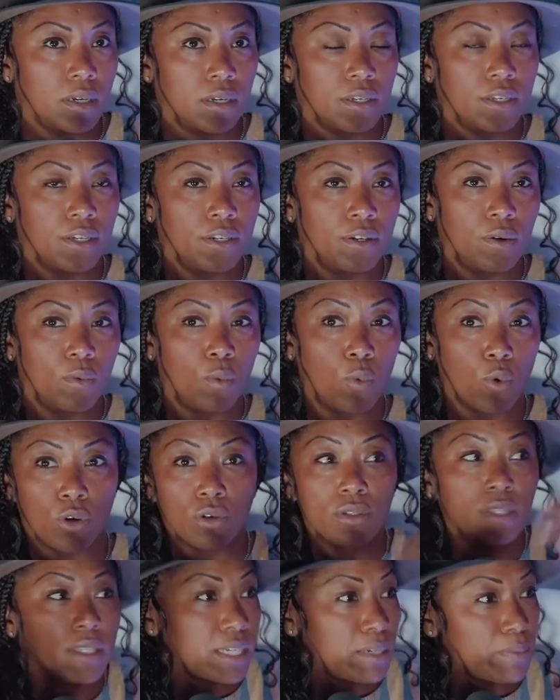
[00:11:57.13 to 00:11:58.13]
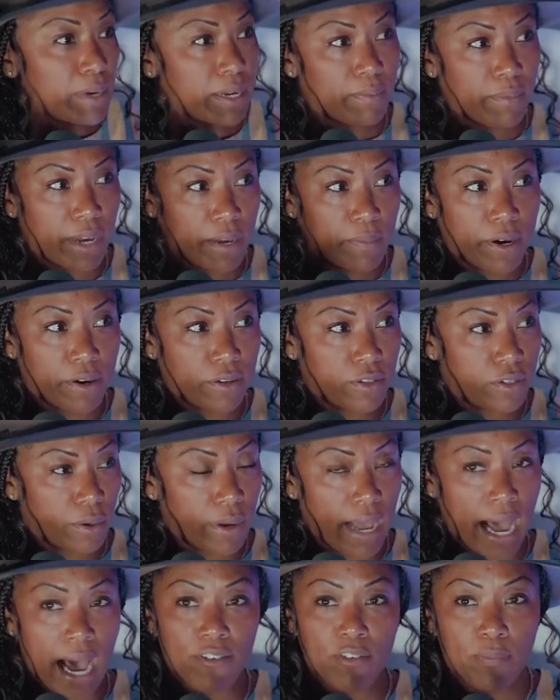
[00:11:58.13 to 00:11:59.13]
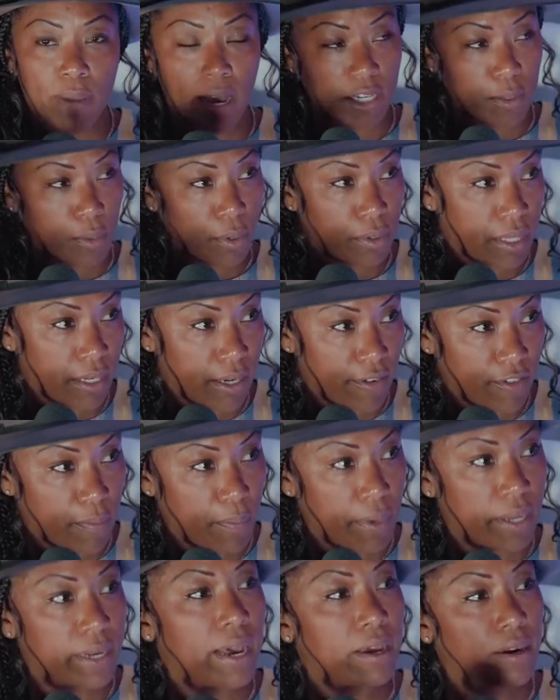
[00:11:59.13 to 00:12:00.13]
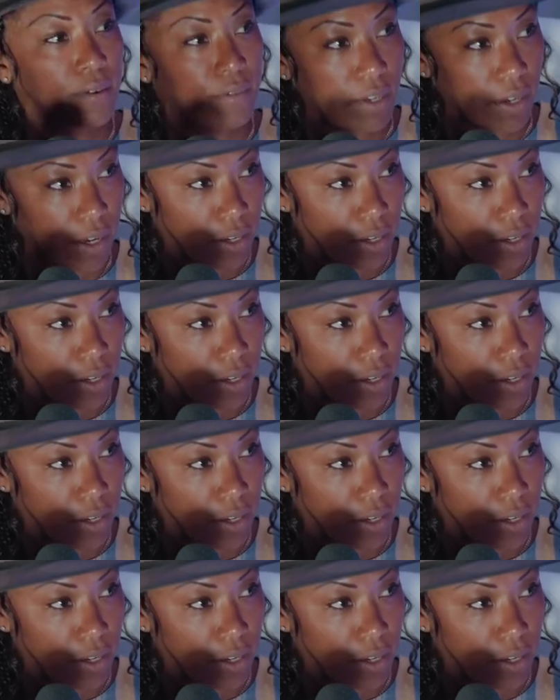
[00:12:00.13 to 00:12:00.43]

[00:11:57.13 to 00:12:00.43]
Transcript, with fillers: you know, worldly. My, my parents don't have a passport. They have never been out of the